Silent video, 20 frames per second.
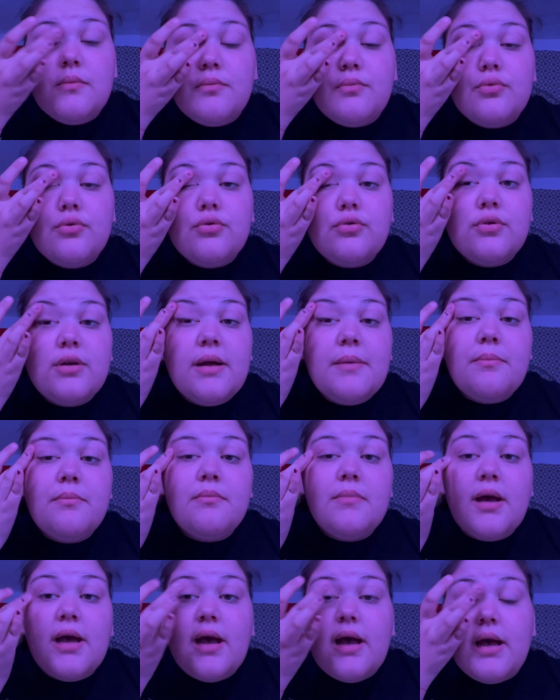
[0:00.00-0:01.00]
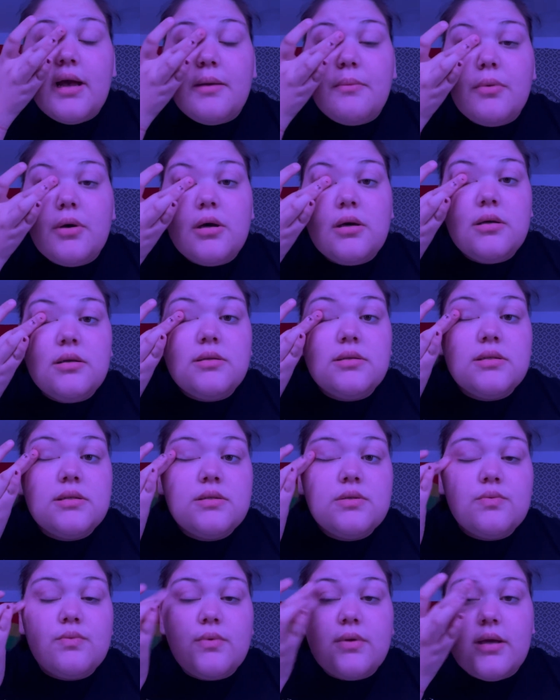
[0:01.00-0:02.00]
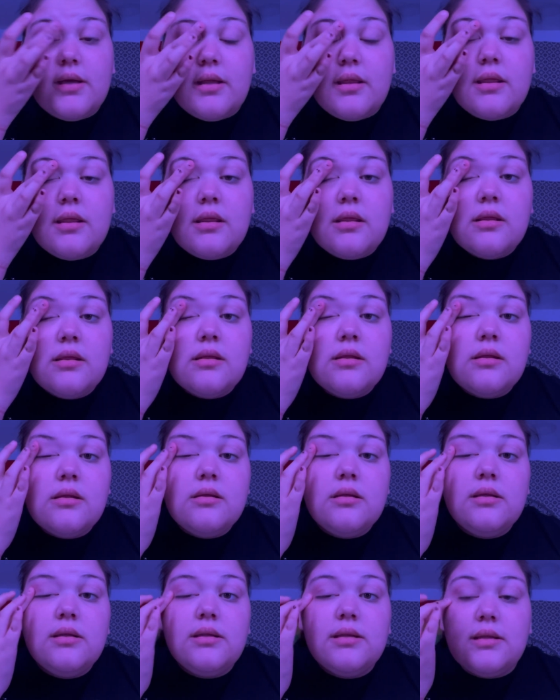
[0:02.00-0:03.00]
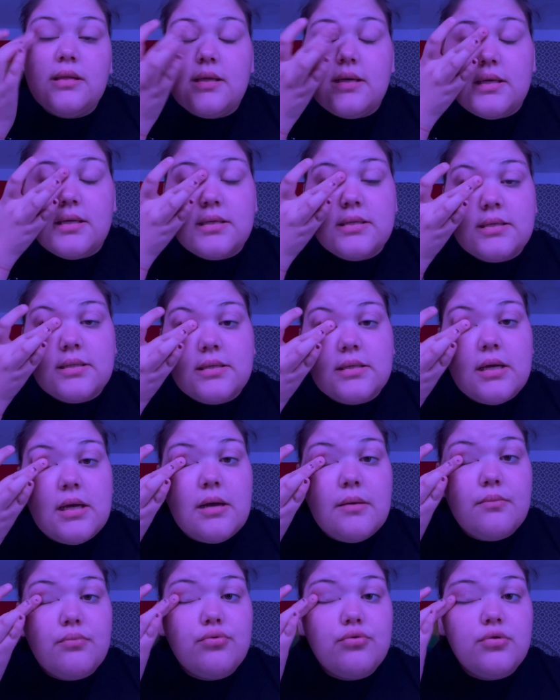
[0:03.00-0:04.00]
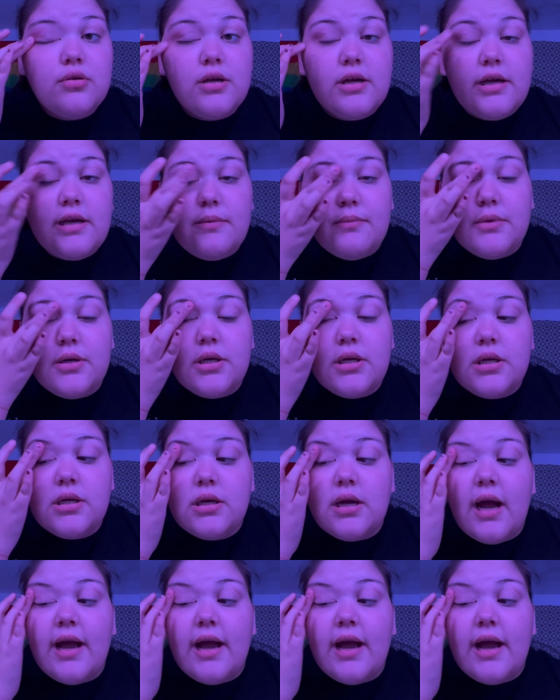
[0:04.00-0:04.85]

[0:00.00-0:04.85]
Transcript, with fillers: prep my eyeballs with this primer.